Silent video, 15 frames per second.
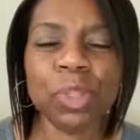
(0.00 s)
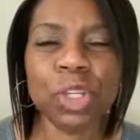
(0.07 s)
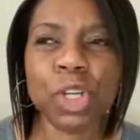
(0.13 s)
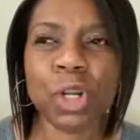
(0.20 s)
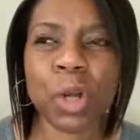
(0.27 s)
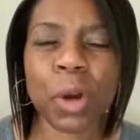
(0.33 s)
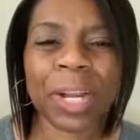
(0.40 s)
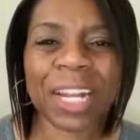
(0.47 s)

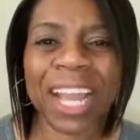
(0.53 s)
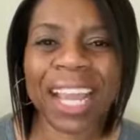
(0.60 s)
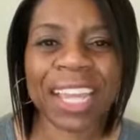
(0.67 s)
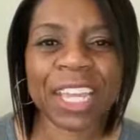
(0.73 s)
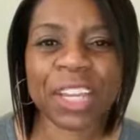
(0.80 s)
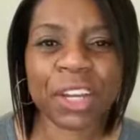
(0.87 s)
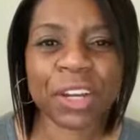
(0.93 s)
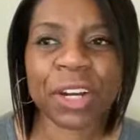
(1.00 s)
you know and i
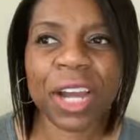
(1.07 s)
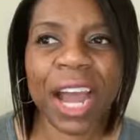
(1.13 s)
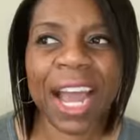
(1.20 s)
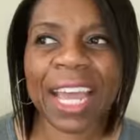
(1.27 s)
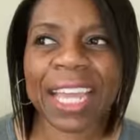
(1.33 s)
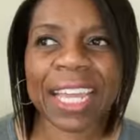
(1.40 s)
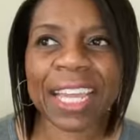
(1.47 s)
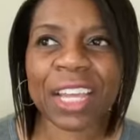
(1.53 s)
hear
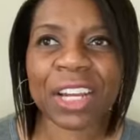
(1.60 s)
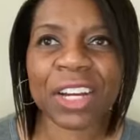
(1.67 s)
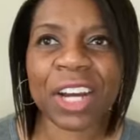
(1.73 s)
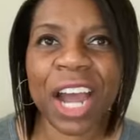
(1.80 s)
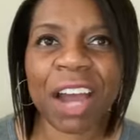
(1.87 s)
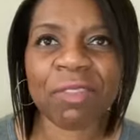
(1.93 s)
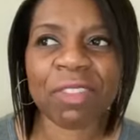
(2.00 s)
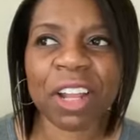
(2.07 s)
i hear
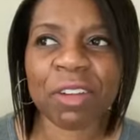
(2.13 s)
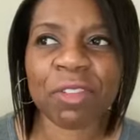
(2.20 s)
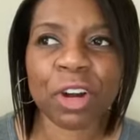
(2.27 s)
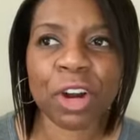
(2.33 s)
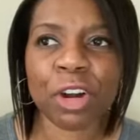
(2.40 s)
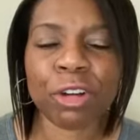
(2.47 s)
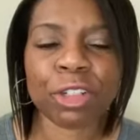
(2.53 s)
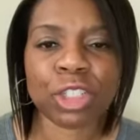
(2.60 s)
i've never
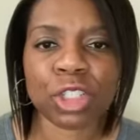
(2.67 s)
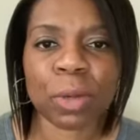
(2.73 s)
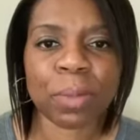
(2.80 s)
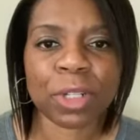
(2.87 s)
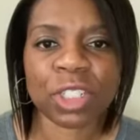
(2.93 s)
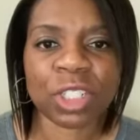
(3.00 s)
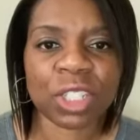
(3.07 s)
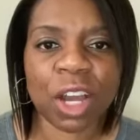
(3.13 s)
heard so
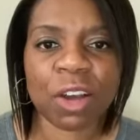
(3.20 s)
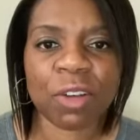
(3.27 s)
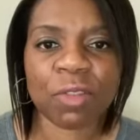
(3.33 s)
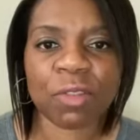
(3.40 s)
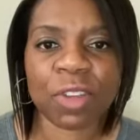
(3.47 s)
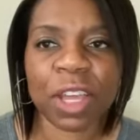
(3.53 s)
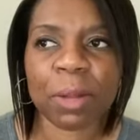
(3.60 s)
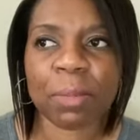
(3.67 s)
much stuff
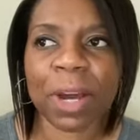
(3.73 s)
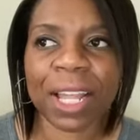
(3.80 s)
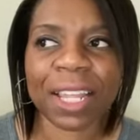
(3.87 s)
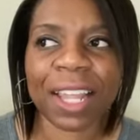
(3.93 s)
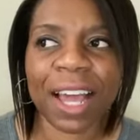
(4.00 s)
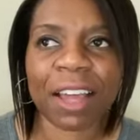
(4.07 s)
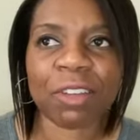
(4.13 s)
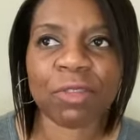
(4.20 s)
in my
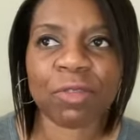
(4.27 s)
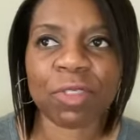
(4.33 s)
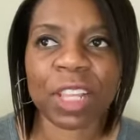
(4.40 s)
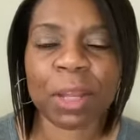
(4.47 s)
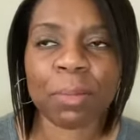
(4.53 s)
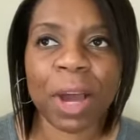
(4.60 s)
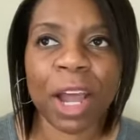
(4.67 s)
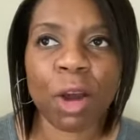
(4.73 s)
life
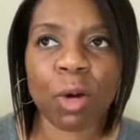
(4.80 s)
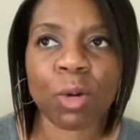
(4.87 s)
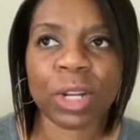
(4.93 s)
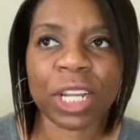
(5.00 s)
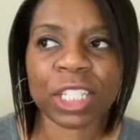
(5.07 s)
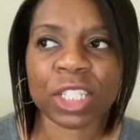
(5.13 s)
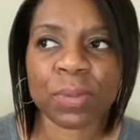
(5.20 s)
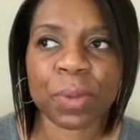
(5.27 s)
in my own
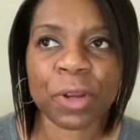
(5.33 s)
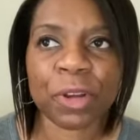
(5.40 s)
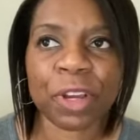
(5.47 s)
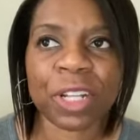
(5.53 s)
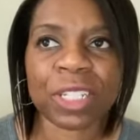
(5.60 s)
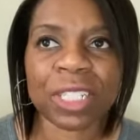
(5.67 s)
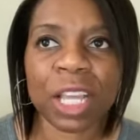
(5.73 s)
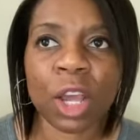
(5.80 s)

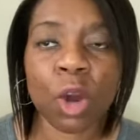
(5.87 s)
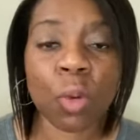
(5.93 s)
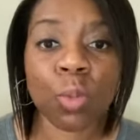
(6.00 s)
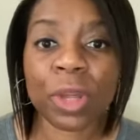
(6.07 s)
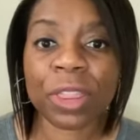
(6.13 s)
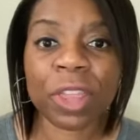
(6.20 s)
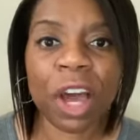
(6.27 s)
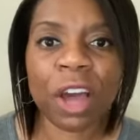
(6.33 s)
experience
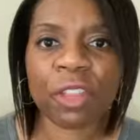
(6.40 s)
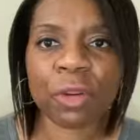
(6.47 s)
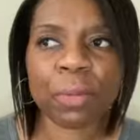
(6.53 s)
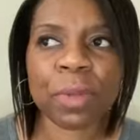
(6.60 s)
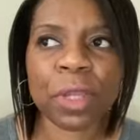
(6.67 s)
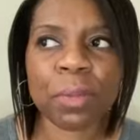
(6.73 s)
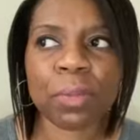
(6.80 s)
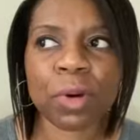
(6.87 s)
with other
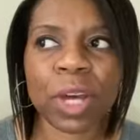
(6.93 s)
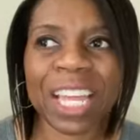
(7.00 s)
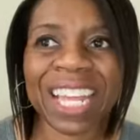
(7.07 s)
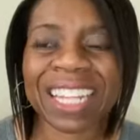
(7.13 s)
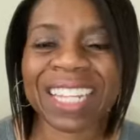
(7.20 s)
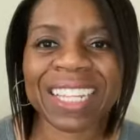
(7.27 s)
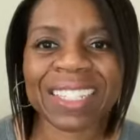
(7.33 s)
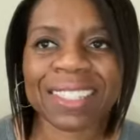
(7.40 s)
people
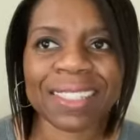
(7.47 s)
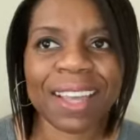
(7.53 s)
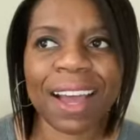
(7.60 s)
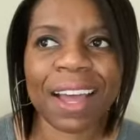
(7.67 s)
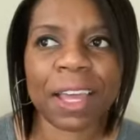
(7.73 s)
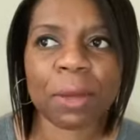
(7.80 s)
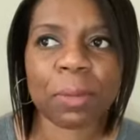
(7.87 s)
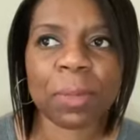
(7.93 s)
in this
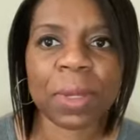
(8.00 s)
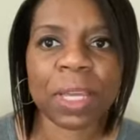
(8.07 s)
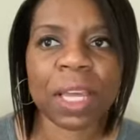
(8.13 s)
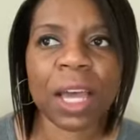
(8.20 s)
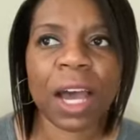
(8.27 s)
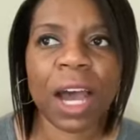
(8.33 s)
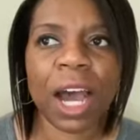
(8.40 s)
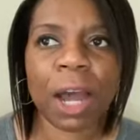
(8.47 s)
time
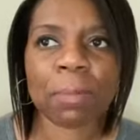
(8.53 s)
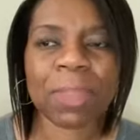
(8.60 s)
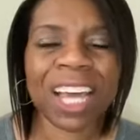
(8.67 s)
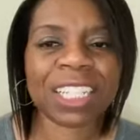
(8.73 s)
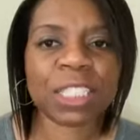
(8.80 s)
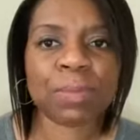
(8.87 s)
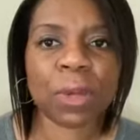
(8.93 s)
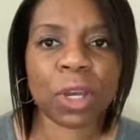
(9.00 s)
um,
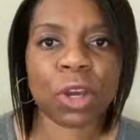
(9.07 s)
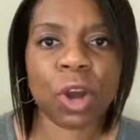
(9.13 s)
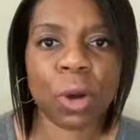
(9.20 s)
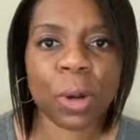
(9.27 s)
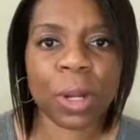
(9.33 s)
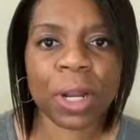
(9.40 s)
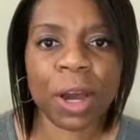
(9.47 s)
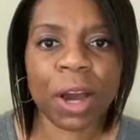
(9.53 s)
that's been
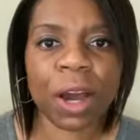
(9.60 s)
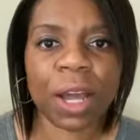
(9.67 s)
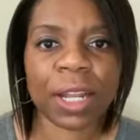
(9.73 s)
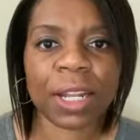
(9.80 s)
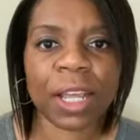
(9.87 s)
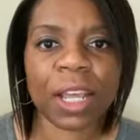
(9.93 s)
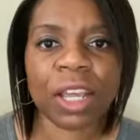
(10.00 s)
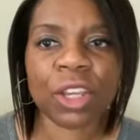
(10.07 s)
going
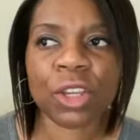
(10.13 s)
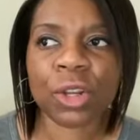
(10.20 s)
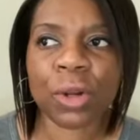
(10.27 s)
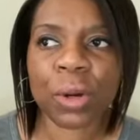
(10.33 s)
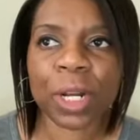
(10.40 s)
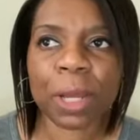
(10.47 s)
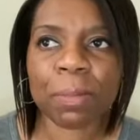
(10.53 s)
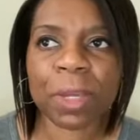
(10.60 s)
on you know
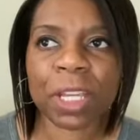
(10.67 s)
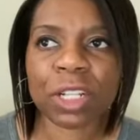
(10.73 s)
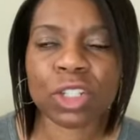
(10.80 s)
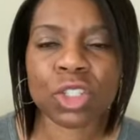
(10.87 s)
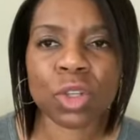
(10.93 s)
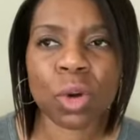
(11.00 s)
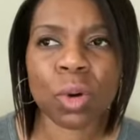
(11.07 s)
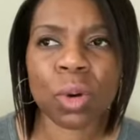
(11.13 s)
what i mean
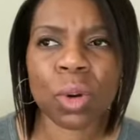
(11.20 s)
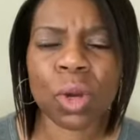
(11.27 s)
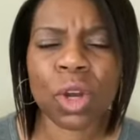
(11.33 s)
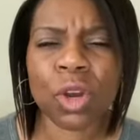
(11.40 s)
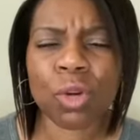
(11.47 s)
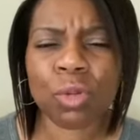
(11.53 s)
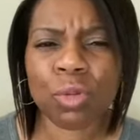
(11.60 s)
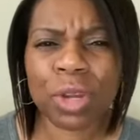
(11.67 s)
so
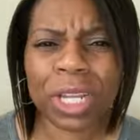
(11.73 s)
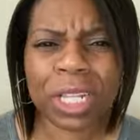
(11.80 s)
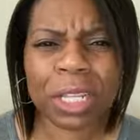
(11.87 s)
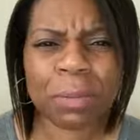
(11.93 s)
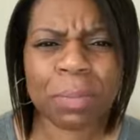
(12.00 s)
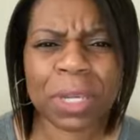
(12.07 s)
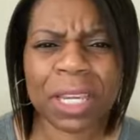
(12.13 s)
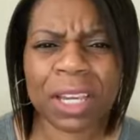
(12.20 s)

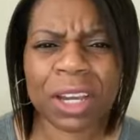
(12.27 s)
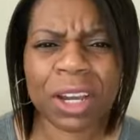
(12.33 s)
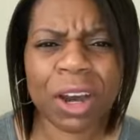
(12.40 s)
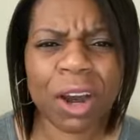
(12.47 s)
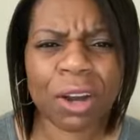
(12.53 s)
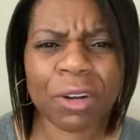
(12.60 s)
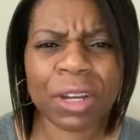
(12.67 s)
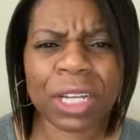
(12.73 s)
really be
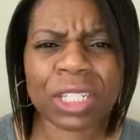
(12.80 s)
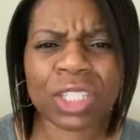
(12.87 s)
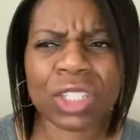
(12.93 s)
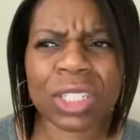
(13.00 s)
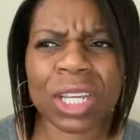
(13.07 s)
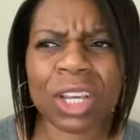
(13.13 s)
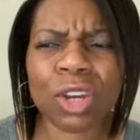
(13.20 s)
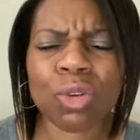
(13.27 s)

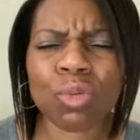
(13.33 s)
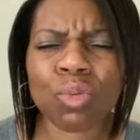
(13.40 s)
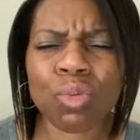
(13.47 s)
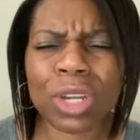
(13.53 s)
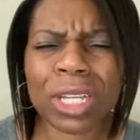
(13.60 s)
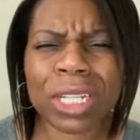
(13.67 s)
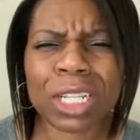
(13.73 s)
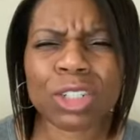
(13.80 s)
encouraged
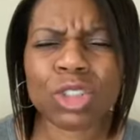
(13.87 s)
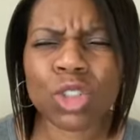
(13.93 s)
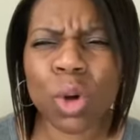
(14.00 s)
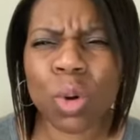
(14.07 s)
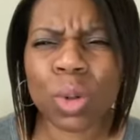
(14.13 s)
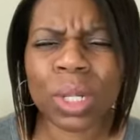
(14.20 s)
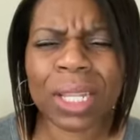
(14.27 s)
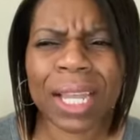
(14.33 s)
really
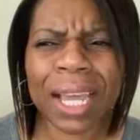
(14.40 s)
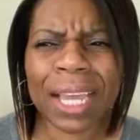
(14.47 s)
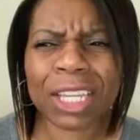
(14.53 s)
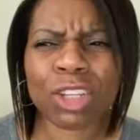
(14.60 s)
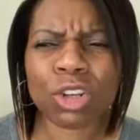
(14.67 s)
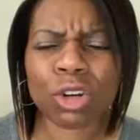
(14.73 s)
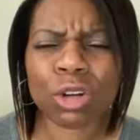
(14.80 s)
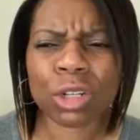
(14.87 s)
don't
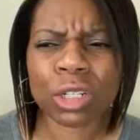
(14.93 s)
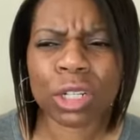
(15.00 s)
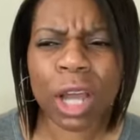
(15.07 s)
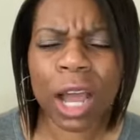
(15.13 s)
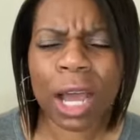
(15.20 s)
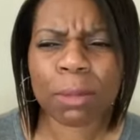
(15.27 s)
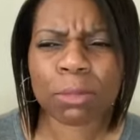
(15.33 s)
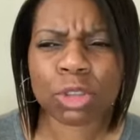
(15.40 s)
let your
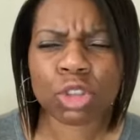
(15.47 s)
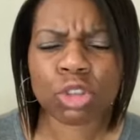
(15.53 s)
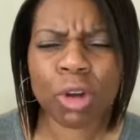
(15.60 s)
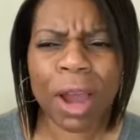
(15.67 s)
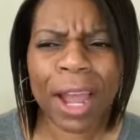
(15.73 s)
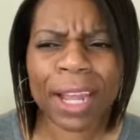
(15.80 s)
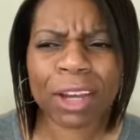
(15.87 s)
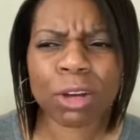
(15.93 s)
um,
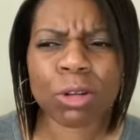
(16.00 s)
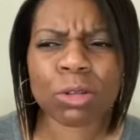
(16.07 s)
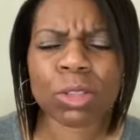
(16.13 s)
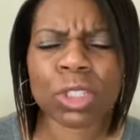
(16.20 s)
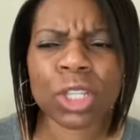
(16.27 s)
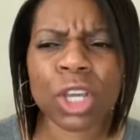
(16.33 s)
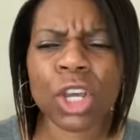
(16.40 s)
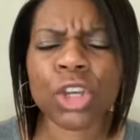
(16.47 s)

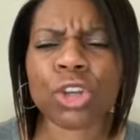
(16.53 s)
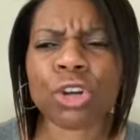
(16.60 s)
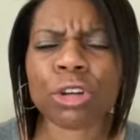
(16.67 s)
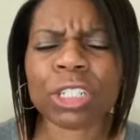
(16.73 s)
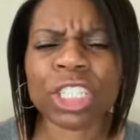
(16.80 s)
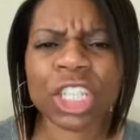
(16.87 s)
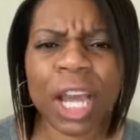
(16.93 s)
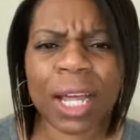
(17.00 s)
trials
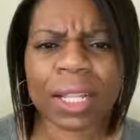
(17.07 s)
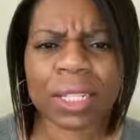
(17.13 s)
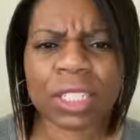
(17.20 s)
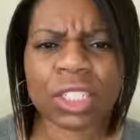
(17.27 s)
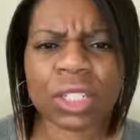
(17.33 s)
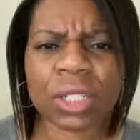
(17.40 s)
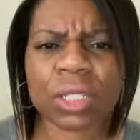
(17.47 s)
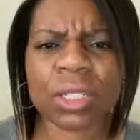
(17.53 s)
your
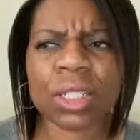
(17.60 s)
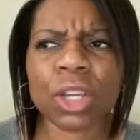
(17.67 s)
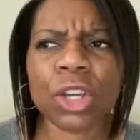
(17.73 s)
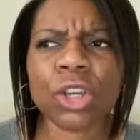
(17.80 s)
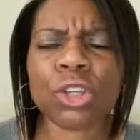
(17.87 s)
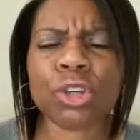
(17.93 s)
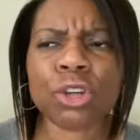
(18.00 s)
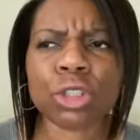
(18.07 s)
challenges
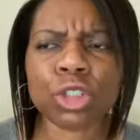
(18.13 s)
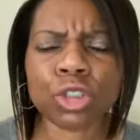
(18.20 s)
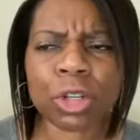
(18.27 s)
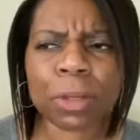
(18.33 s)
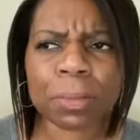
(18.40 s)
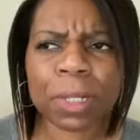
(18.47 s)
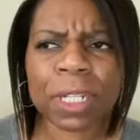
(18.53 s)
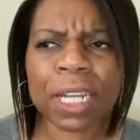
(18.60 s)
your
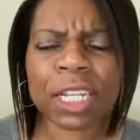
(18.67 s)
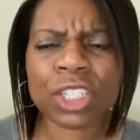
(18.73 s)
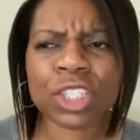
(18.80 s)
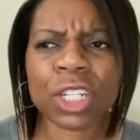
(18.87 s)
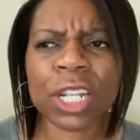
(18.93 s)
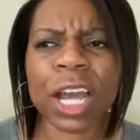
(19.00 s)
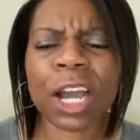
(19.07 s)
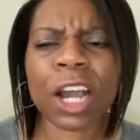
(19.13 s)

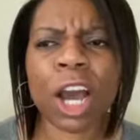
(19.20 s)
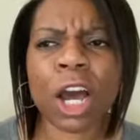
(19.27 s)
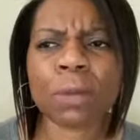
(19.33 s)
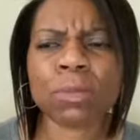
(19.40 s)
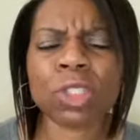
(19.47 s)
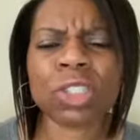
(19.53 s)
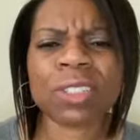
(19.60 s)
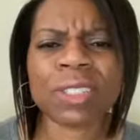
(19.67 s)
tribulation that
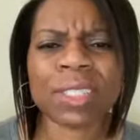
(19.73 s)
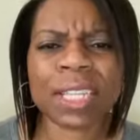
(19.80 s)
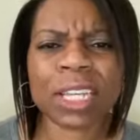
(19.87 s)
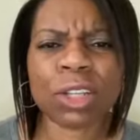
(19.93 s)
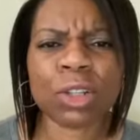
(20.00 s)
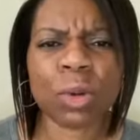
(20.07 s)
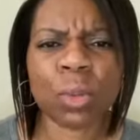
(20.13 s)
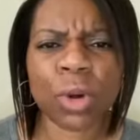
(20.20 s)
comes to
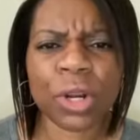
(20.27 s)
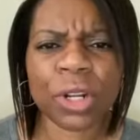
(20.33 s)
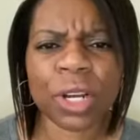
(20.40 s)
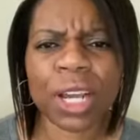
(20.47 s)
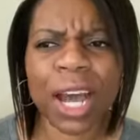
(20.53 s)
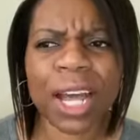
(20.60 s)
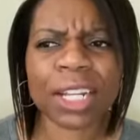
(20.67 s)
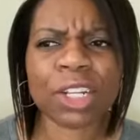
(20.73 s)
steal the word
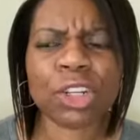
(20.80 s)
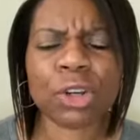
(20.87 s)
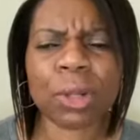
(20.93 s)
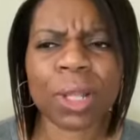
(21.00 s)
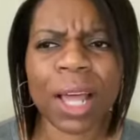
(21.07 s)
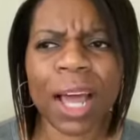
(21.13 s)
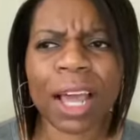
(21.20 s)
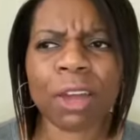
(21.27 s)
of god in your
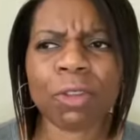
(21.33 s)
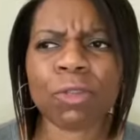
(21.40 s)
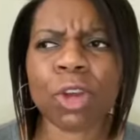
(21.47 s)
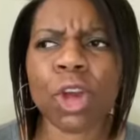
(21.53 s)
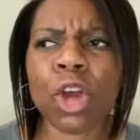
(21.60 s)
life